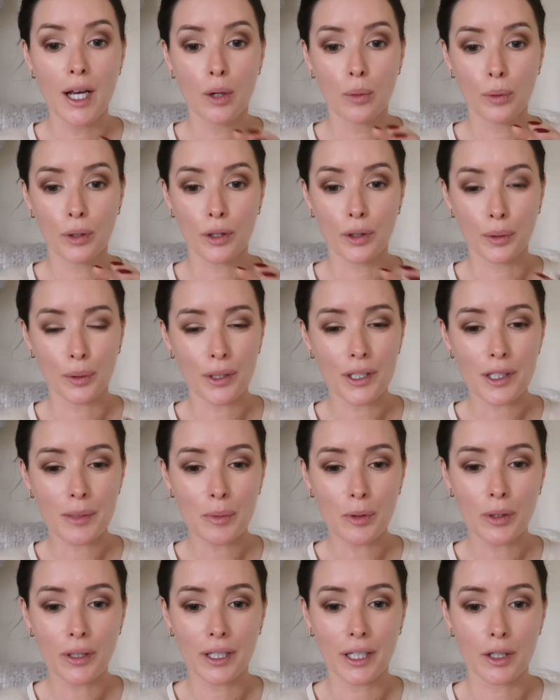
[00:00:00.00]
We're going to
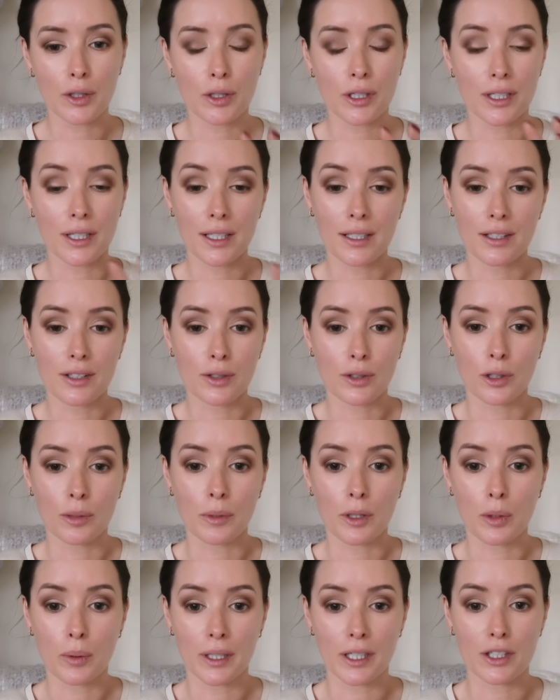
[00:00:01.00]
smoke it out. This is going to
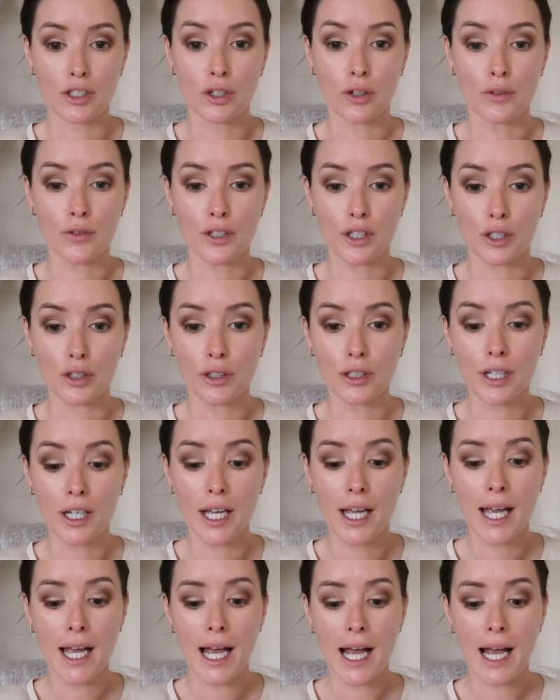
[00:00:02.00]
be quite a soft look.